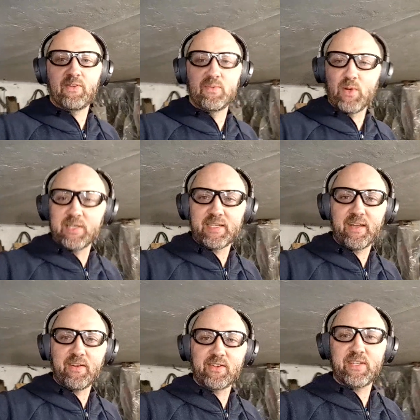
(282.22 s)
enough to put it
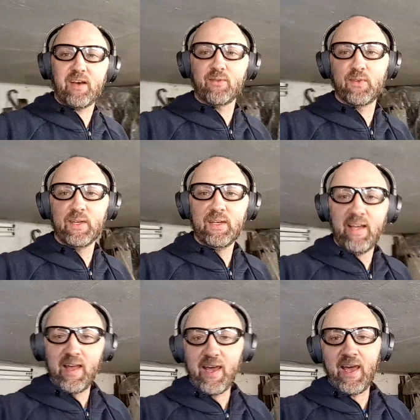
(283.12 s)
together yourself.
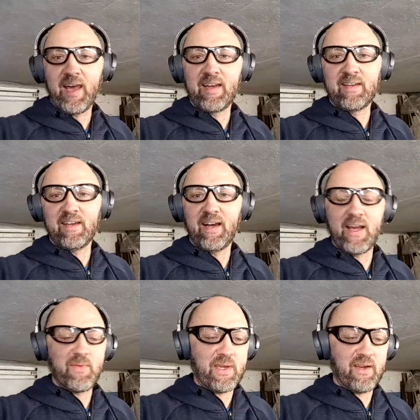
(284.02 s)
And
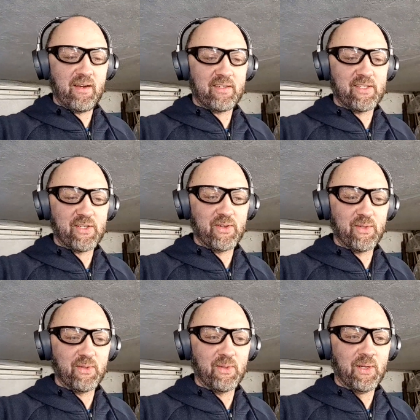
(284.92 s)
I'm here
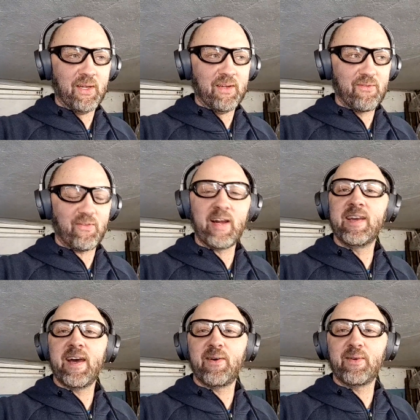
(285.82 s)
to
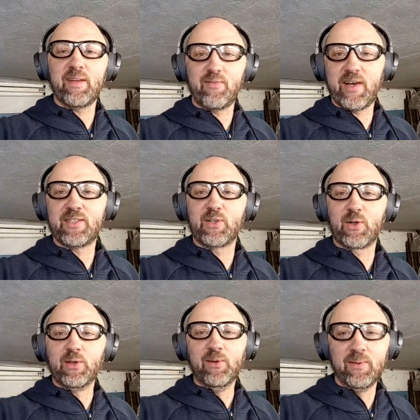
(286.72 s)
find out if that's
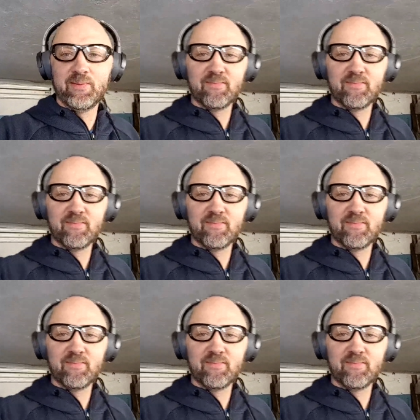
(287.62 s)
true.